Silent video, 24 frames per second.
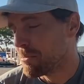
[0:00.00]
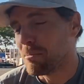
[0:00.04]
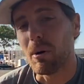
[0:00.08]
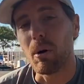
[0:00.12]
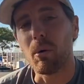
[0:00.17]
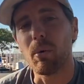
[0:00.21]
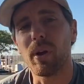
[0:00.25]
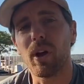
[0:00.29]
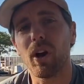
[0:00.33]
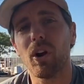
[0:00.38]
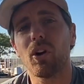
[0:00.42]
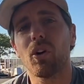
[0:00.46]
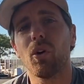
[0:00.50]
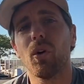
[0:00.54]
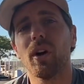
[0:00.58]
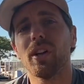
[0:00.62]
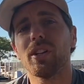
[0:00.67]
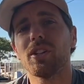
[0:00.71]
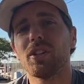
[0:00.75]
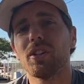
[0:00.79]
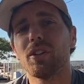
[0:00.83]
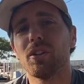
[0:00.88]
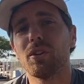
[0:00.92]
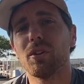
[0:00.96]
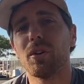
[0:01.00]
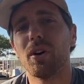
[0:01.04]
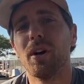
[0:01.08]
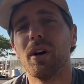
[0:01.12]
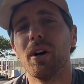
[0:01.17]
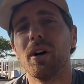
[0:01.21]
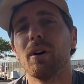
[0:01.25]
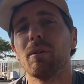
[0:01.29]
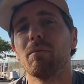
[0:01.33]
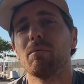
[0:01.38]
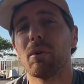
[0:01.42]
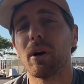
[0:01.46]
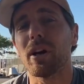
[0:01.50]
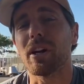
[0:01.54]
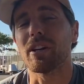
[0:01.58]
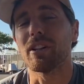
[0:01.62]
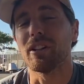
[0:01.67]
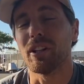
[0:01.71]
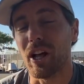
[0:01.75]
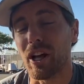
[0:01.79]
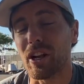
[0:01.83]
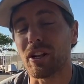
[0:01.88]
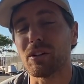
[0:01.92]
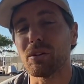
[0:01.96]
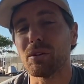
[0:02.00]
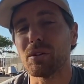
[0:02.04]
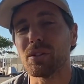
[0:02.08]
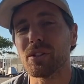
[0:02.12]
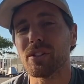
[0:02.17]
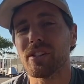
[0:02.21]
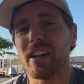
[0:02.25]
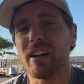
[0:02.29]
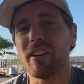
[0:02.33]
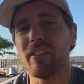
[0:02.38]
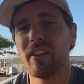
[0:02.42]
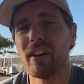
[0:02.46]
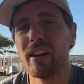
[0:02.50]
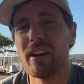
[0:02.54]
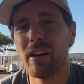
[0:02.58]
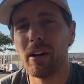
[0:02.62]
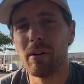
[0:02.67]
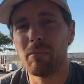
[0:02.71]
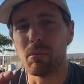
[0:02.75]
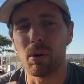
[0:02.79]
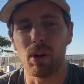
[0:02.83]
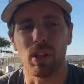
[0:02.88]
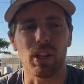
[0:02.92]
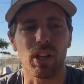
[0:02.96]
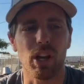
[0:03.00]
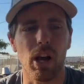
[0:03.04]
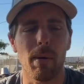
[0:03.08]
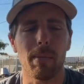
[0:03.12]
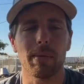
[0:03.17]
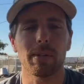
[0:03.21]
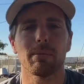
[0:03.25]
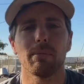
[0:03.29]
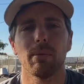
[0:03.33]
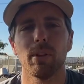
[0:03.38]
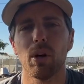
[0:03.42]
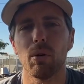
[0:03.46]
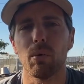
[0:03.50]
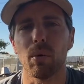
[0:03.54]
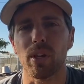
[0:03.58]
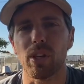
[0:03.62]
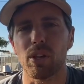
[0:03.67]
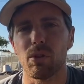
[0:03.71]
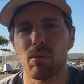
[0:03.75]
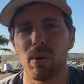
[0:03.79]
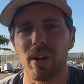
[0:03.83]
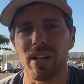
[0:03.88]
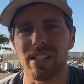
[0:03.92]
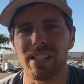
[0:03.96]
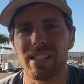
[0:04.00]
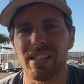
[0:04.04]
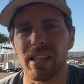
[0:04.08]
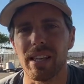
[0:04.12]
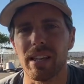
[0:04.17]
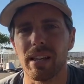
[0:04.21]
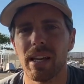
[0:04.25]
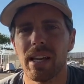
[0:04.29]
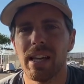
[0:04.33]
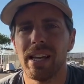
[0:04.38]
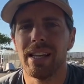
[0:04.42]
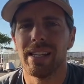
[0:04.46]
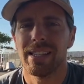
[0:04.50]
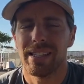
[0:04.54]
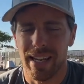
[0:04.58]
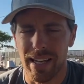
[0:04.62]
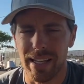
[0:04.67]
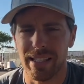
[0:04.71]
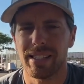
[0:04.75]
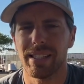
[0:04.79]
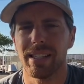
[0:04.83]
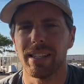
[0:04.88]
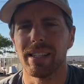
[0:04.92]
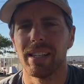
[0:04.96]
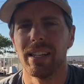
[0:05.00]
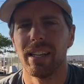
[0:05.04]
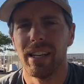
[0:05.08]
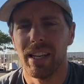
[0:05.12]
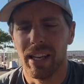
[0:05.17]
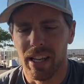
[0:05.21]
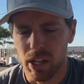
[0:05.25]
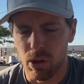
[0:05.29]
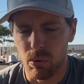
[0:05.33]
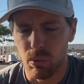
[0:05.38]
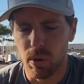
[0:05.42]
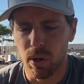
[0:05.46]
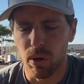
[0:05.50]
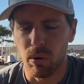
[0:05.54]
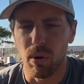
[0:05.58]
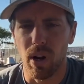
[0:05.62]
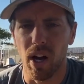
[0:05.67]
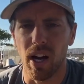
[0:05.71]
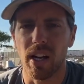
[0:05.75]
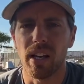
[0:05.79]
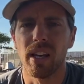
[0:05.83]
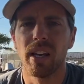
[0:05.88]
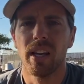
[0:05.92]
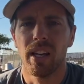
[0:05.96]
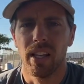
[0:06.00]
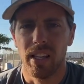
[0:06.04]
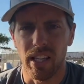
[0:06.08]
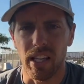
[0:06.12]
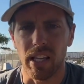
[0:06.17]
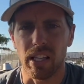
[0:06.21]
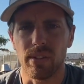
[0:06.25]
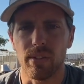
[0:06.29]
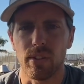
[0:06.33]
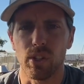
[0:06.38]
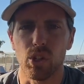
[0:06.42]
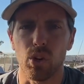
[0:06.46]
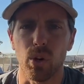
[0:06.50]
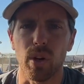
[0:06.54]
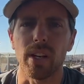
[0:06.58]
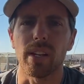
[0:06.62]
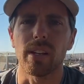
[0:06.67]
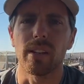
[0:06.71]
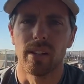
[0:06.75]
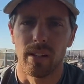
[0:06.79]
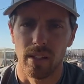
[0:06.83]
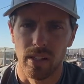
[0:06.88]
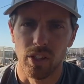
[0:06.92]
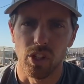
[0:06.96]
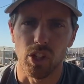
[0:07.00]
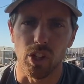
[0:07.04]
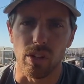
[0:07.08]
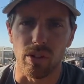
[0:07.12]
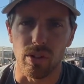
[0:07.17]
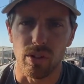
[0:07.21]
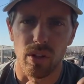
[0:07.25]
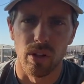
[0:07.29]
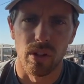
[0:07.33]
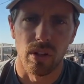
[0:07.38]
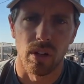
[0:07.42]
But we are going to break a lot of cool stuff. Put in the comments below what you want to see tested in real rock. Thanks for joining. Cheers.